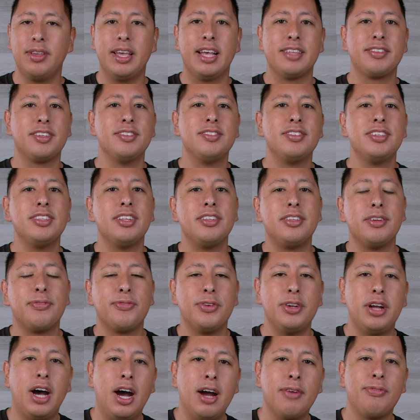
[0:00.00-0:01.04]
You guys can see the
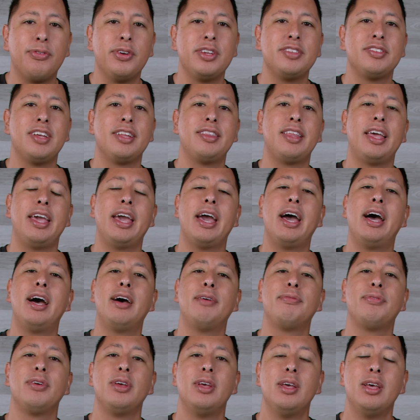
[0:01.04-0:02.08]
different offerings that they
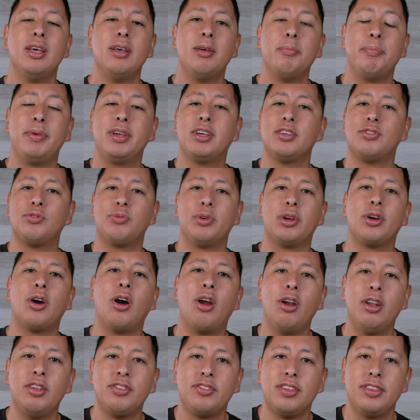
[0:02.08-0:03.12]
have because
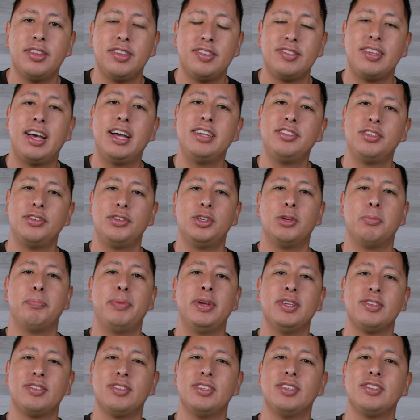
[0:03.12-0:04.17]
regardless of the size of
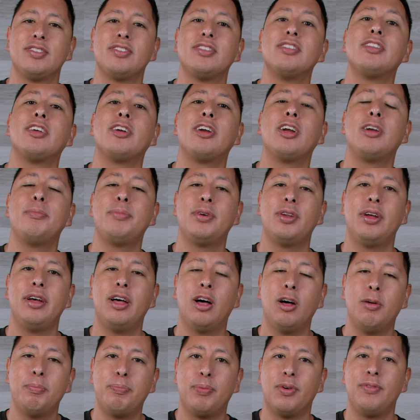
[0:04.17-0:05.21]
your business, they're able
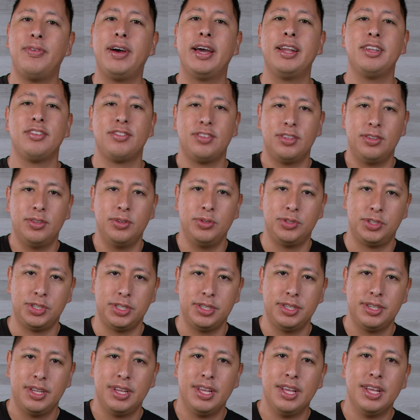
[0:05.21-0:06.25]
to help provide a
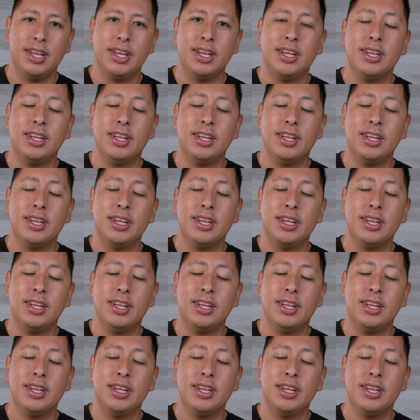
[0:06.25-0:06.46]
solution.